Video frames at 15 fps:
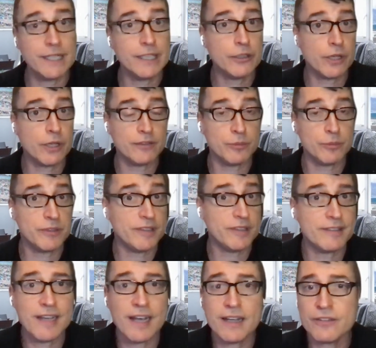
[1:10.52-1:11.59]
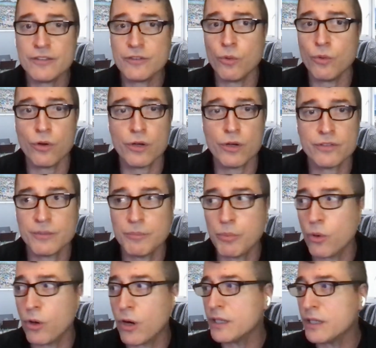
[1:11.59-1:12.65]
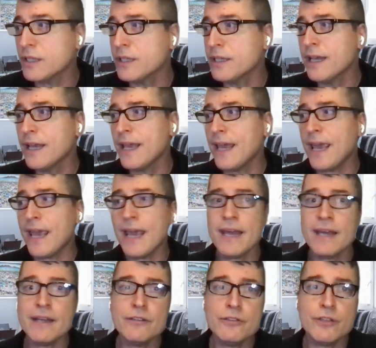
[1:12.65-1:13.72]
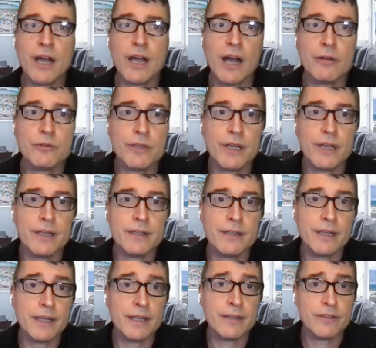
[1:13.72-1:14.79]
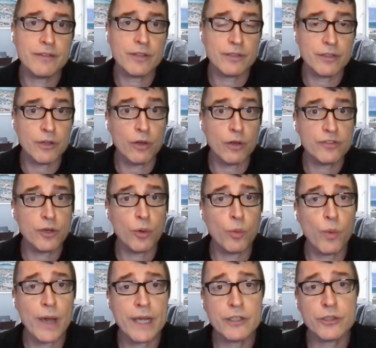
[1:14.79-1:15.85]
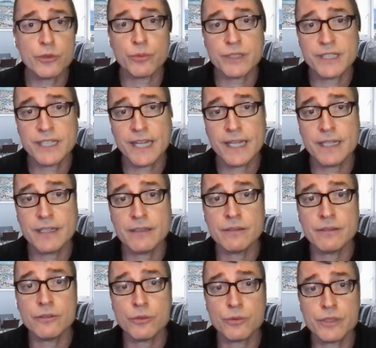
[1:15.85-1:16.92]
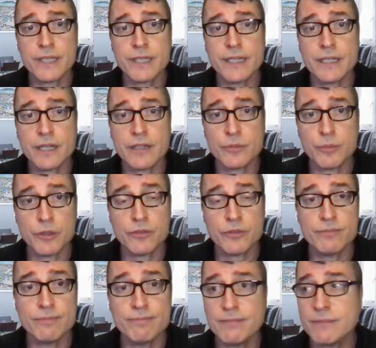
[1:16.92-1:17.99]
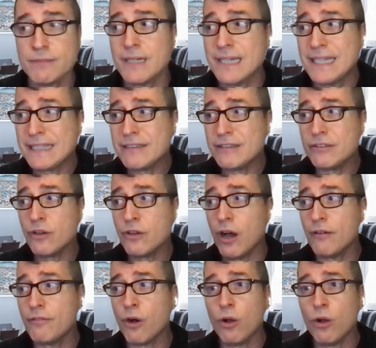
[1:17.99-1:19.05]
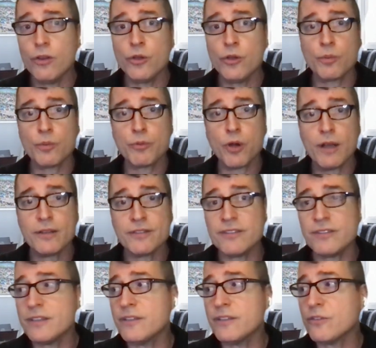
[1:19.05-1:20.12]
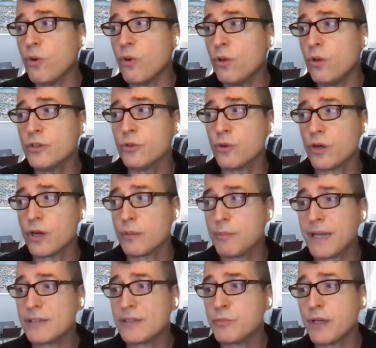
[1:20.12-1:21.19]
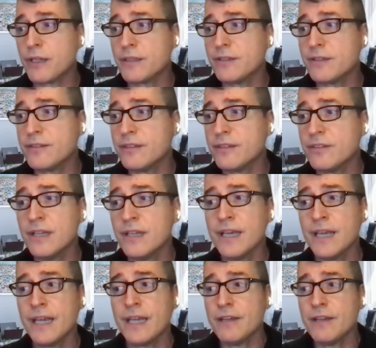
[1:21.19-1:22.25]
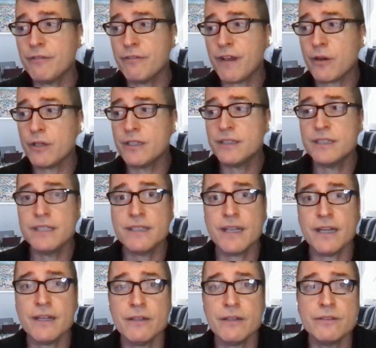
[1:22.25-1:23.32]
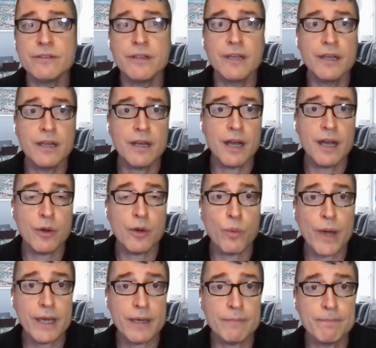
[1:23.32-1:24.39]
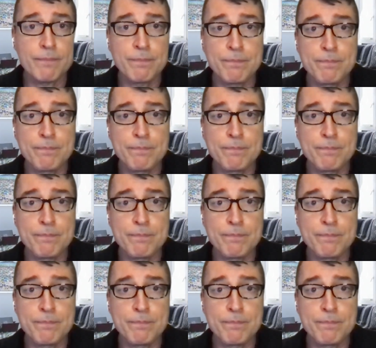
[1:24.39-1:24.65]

either customer success or support, and it's also a way to retain customers. A list of all your processes, all your best practices in a very detailed way.